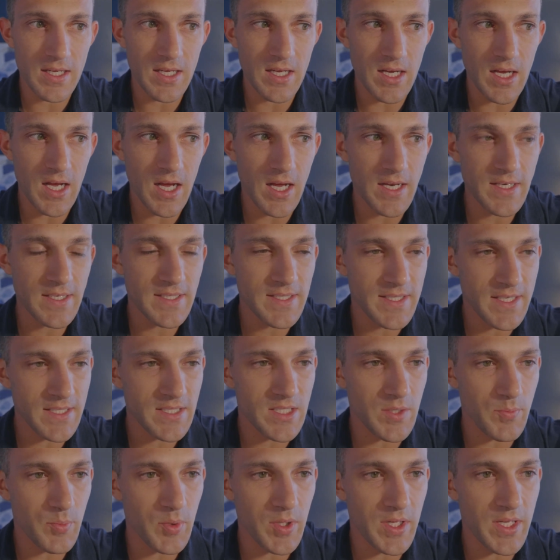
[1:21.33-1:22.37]

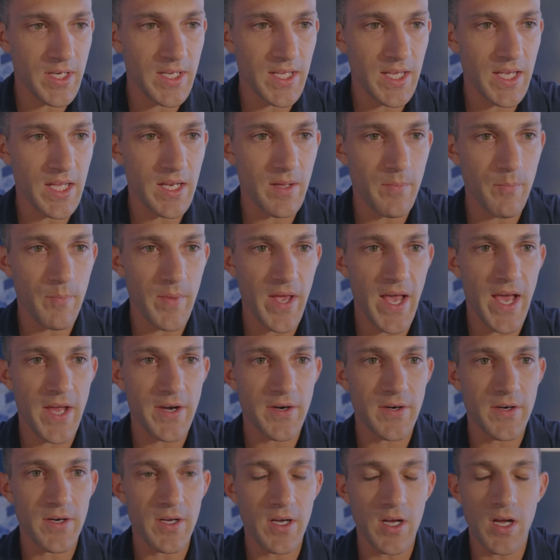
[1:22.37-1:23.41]
undisciplined in a
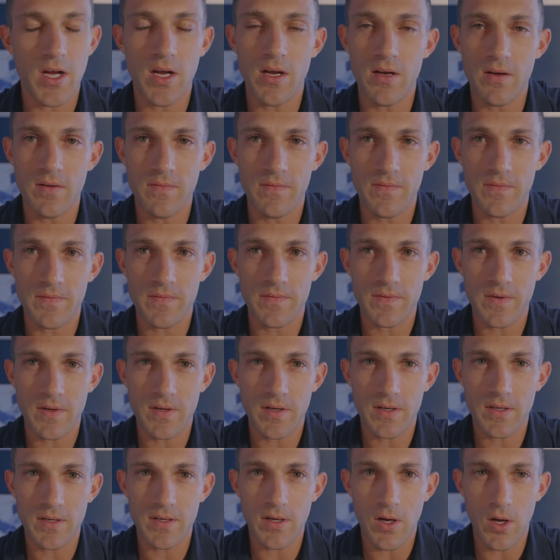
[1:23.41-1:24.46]
matter of
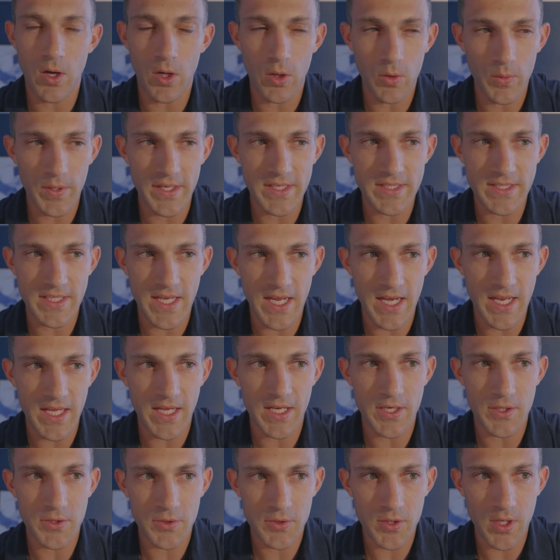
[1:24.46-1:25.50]
always getting
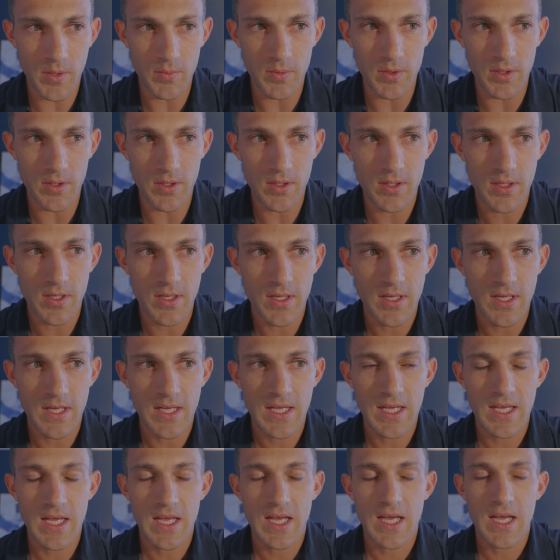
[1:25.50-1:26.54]
in trouble,
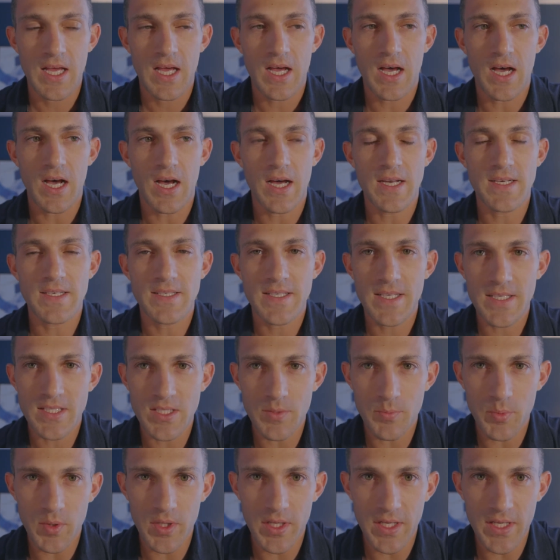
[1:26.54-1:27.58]

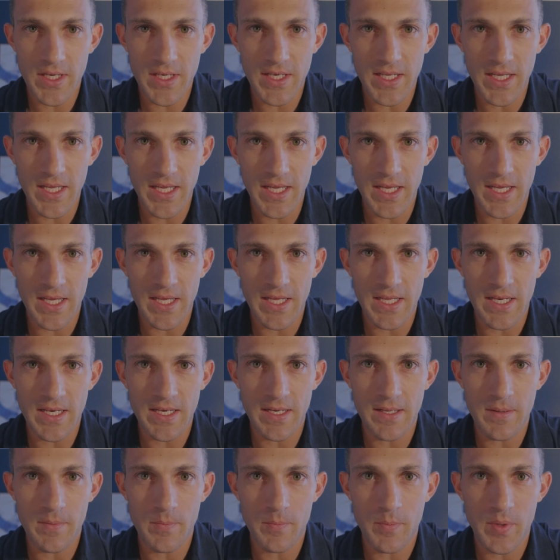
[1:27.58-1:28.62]
undisciplined
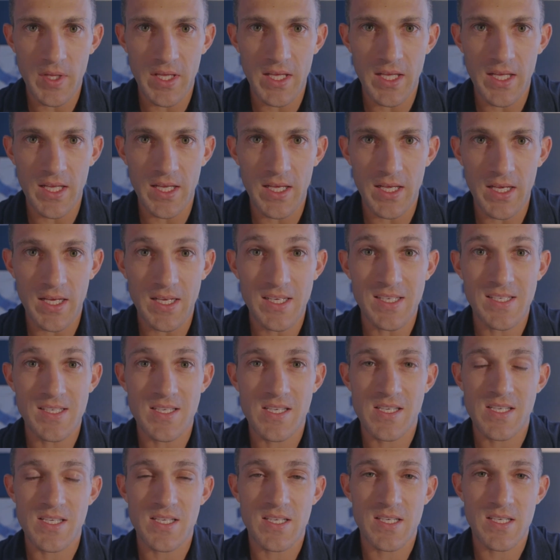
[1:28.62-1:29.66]
in being
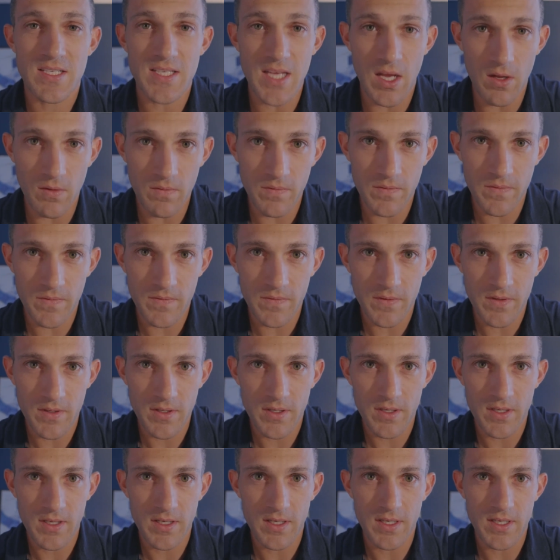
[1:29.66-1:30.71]
self
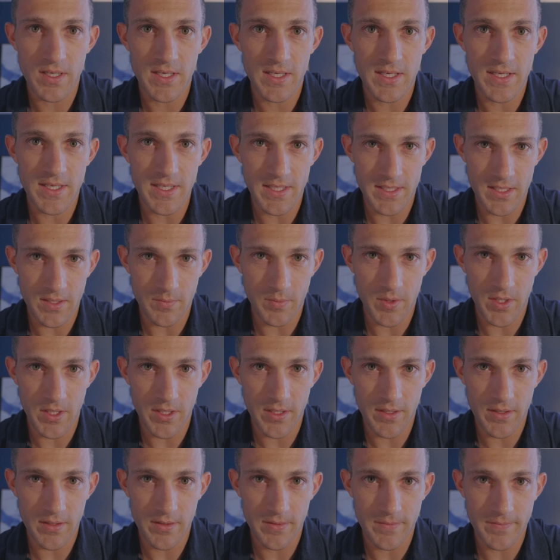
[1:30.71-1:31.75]

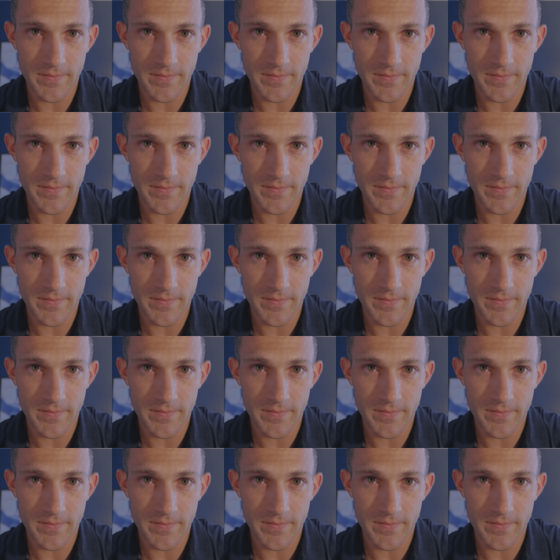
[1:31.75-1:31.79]
disciplined.